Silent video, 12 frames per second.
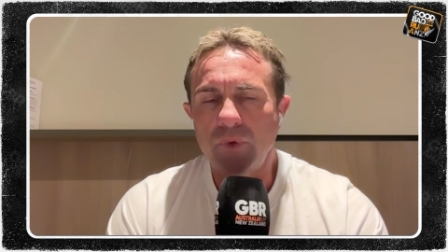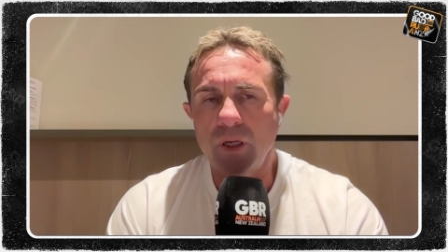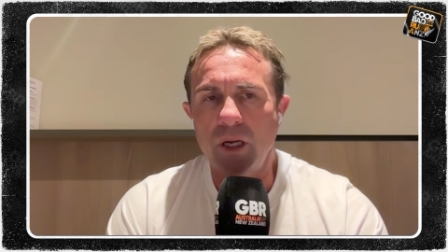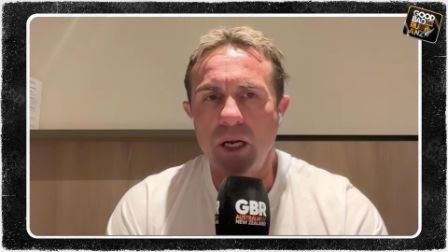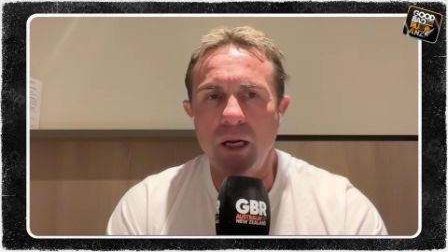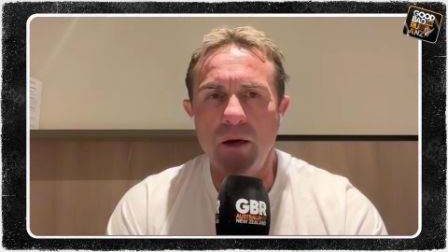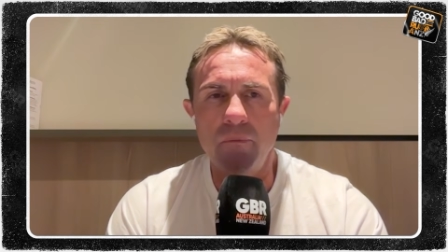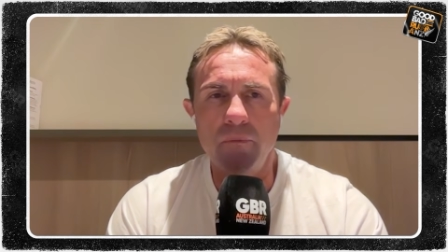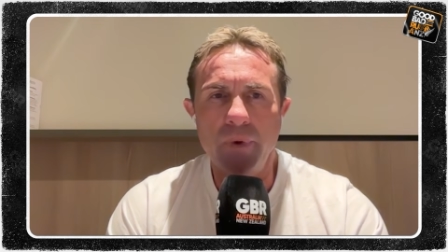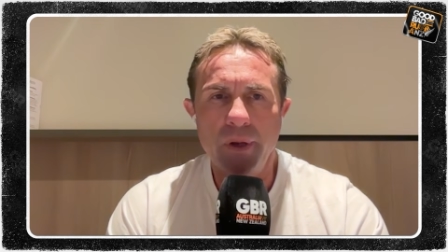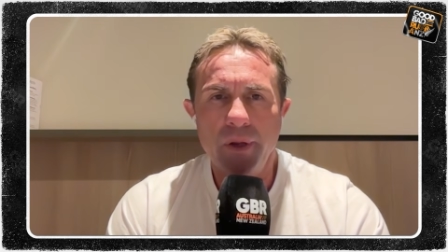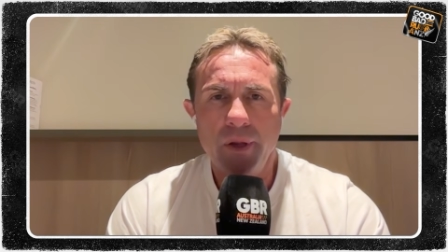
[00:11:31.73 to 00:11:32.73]
the
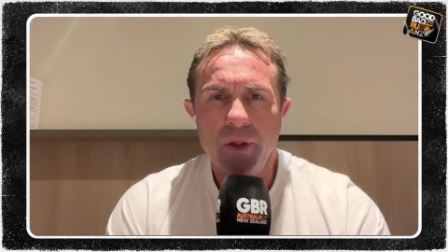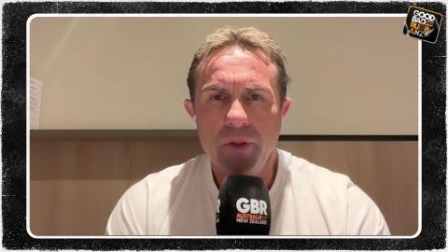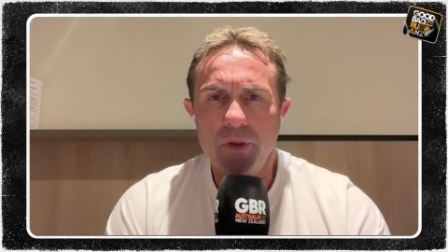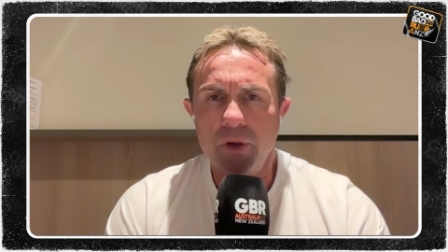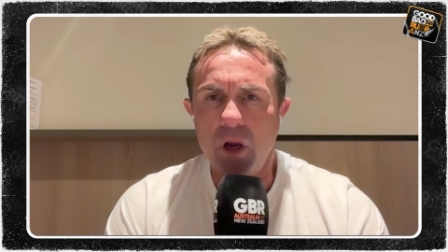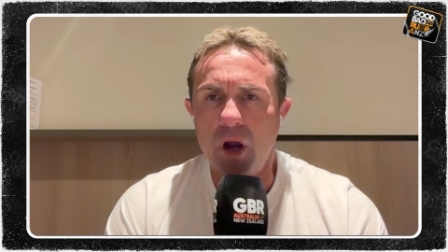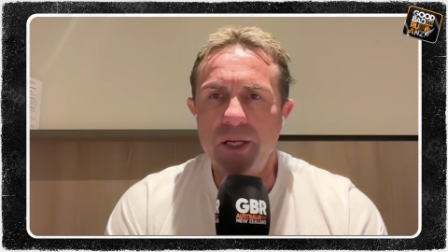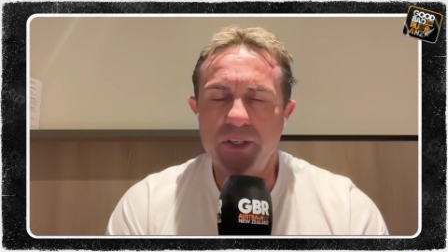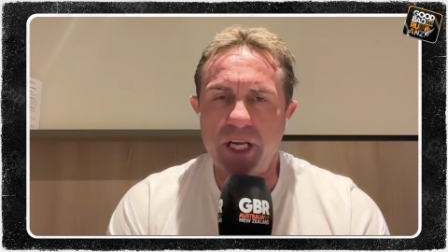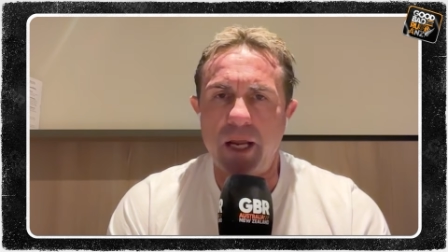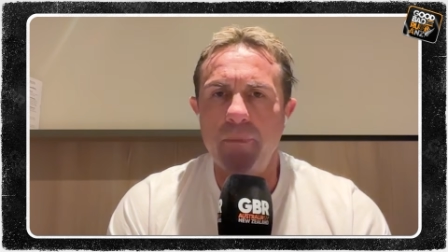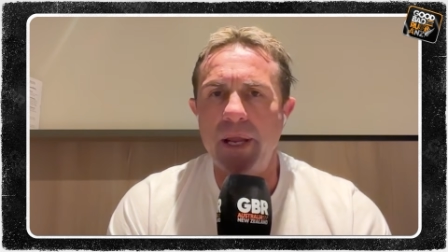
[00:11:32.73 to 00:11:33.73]
Lions
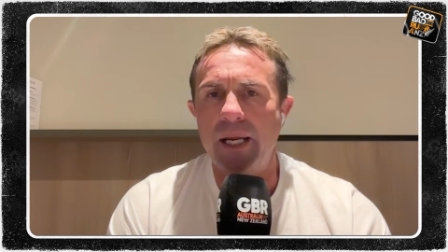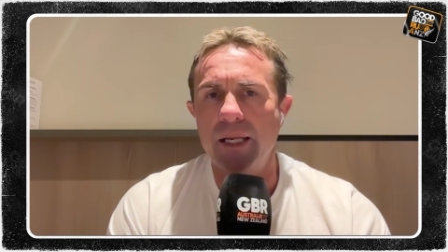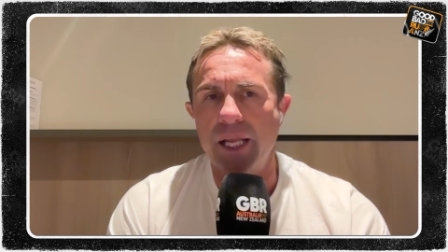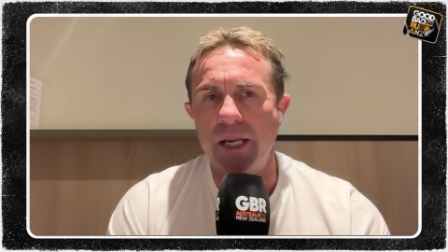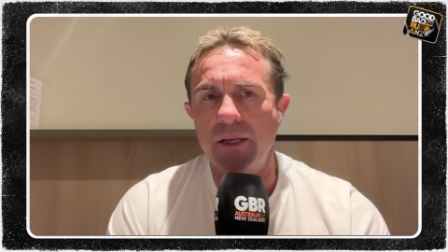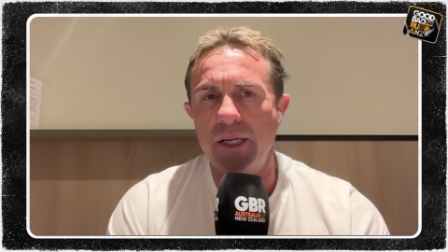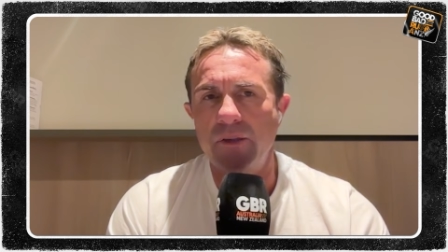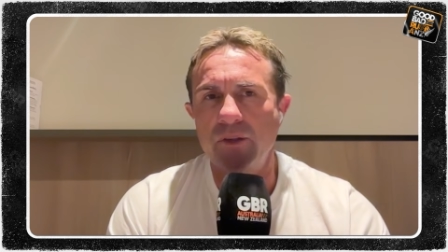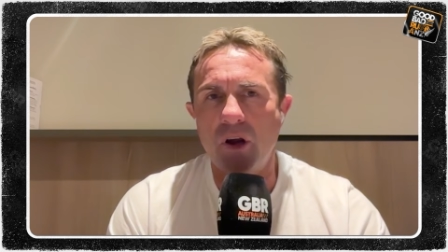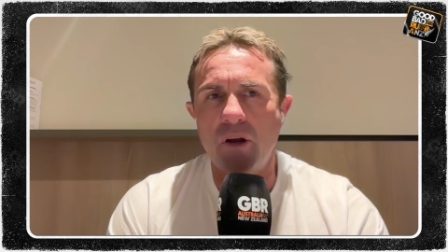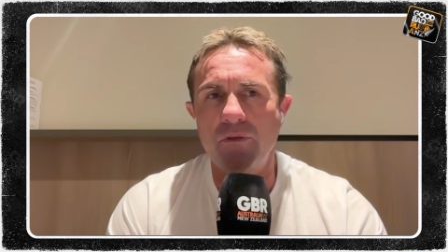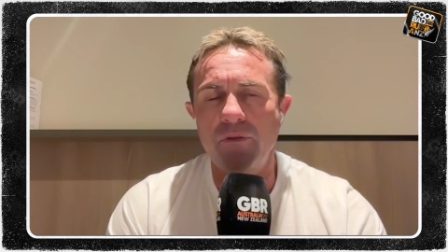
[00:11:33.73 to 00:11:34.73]
came back and they kicked
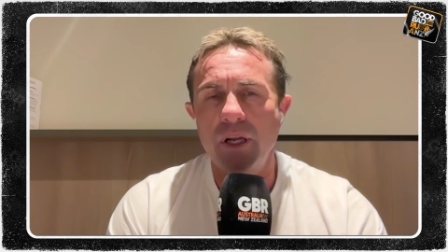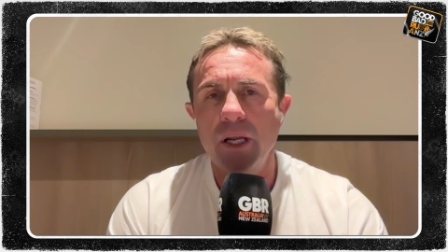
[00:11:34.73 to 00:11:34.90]
off,